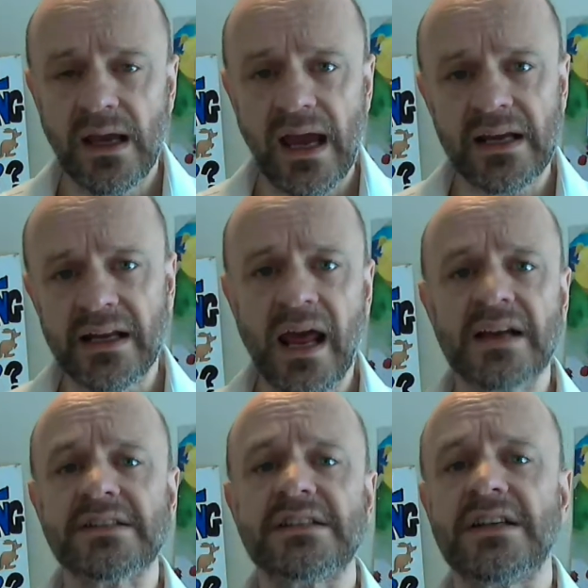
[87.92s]
And in
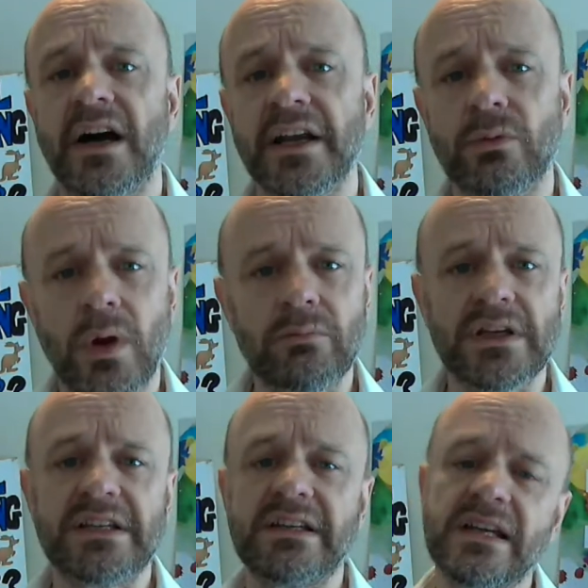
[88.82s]
our society, when
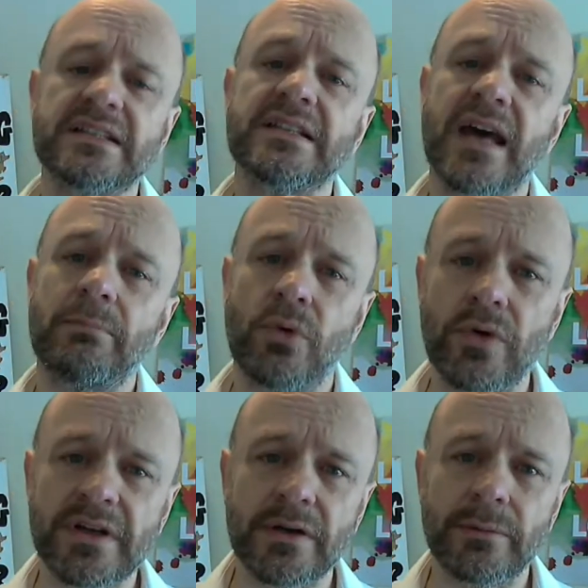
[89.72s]
we get to that
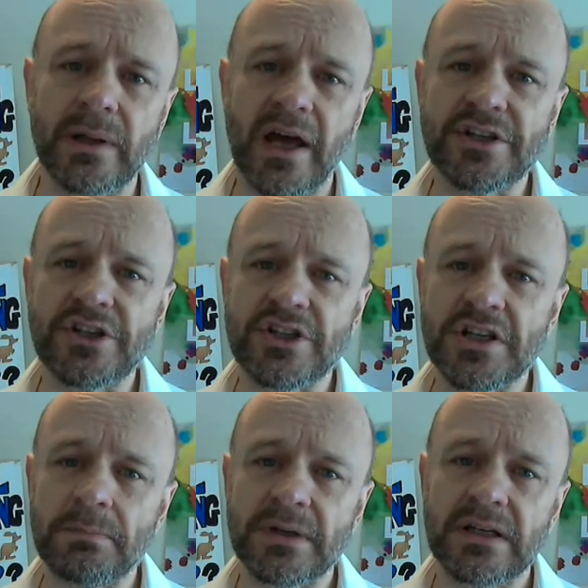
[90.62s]
point in a
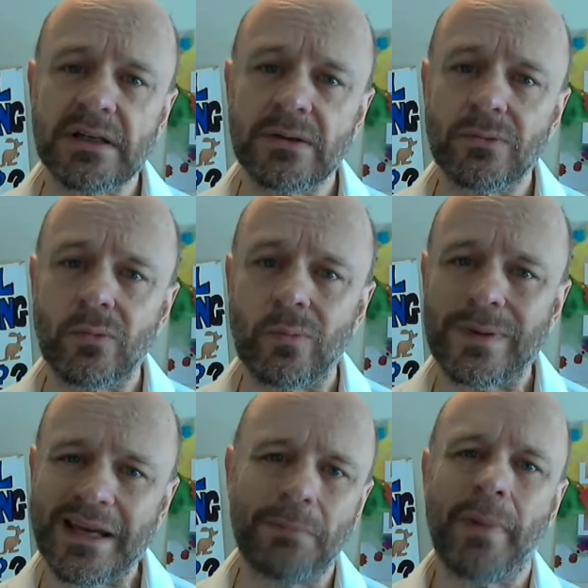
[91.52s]
relationship,
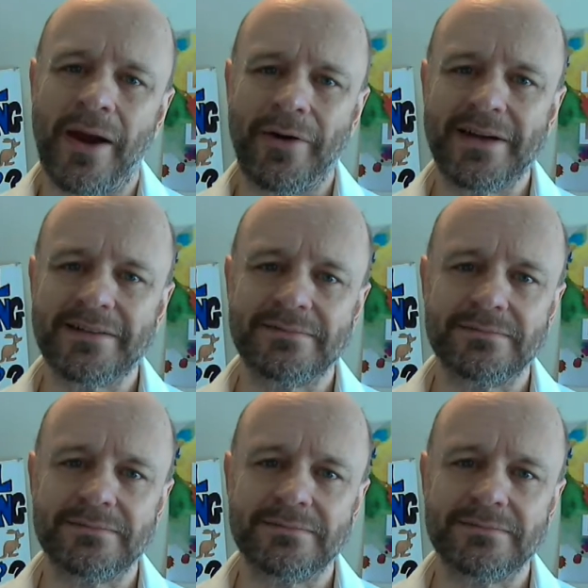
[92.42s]
we get married.